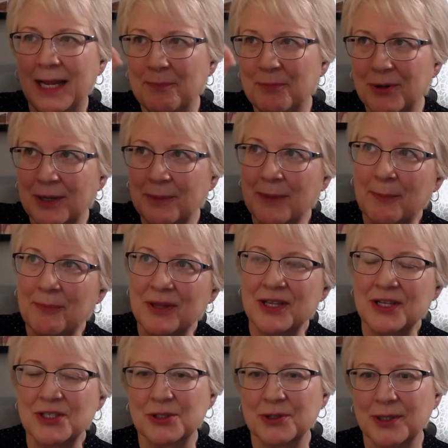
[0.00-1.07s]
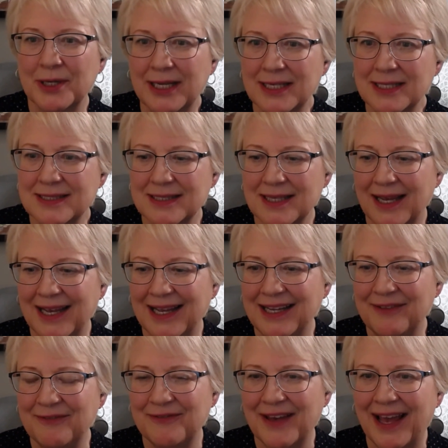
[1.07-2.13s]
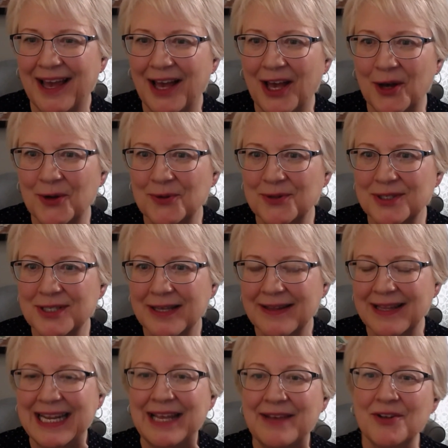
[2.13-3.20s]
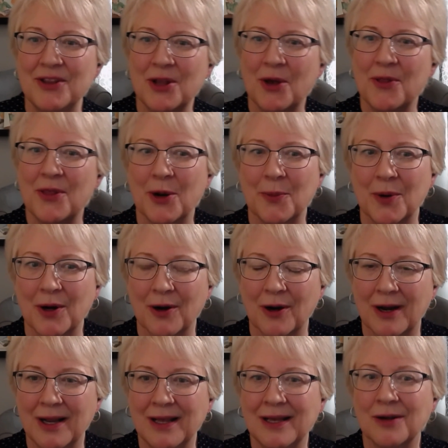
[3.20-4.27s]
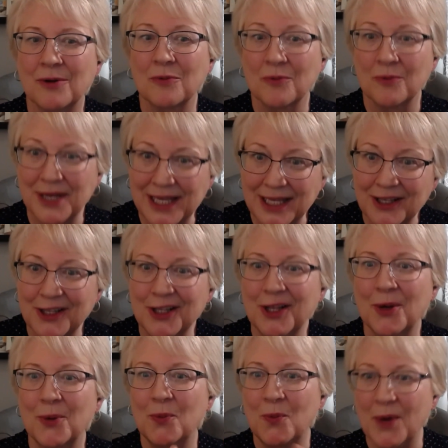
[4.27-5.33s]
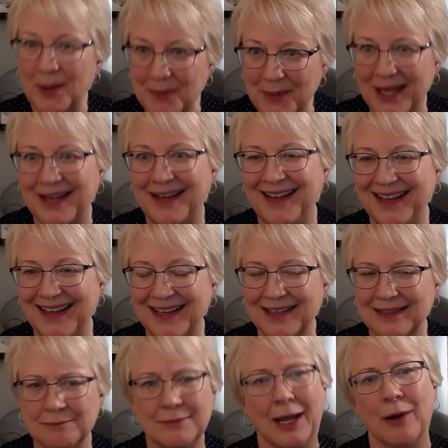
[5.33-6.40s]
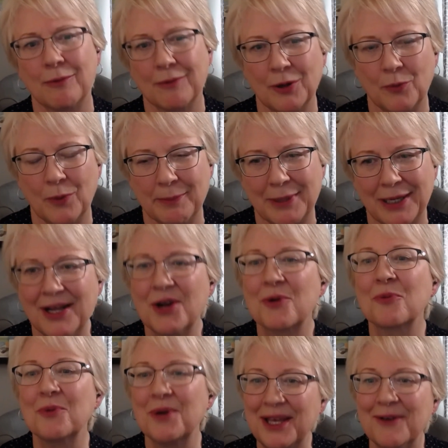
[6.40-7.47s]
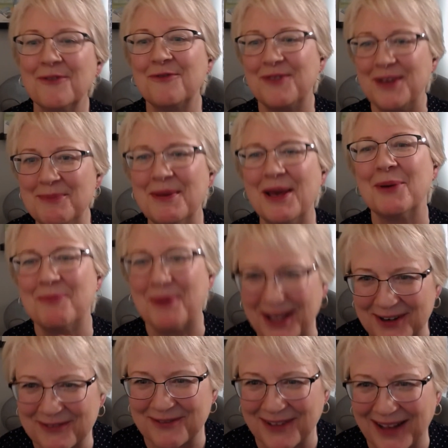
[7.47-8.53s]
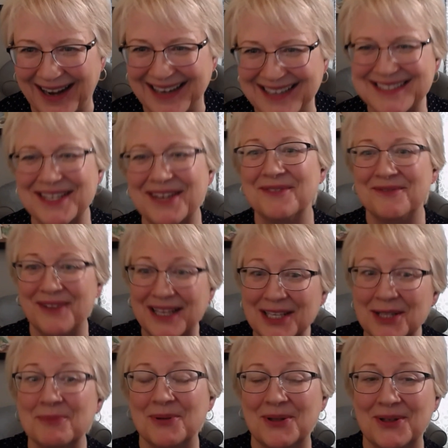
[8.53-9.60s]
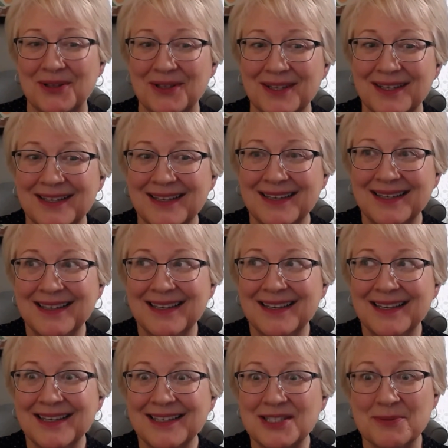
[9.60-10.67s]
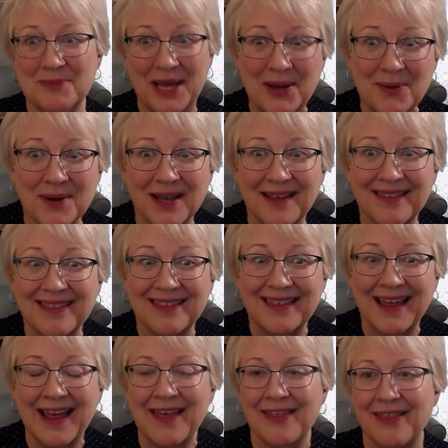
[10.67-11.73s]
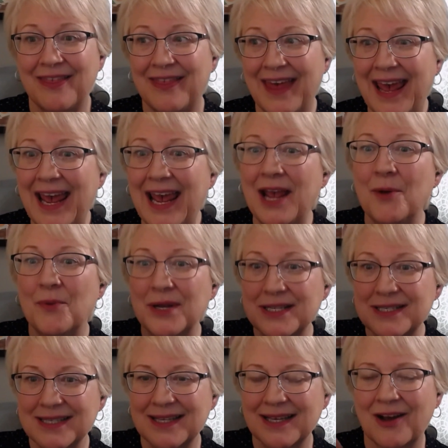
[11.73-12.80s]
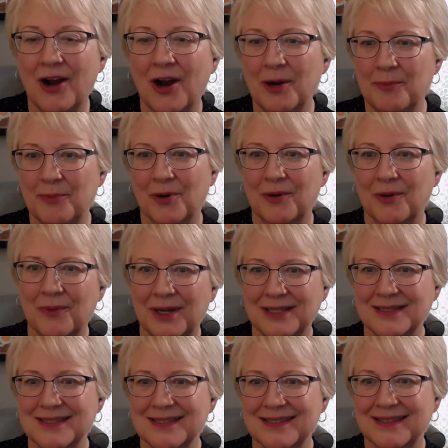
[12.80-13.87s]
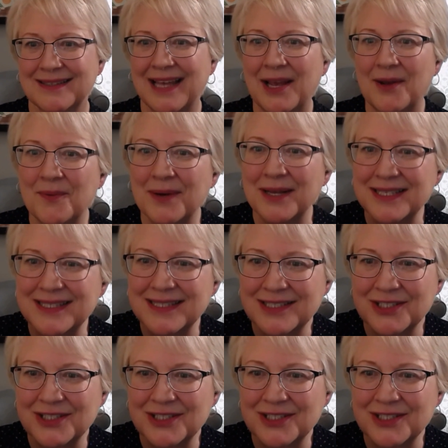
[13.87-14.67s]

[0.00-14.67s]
And he put them up in the trees and he found that even though there were real women, not real women, real female mm-hmm. butterflies mm-hmm. available mm-hmm. to mate with, they went to the cardboard yeah. ones. They went,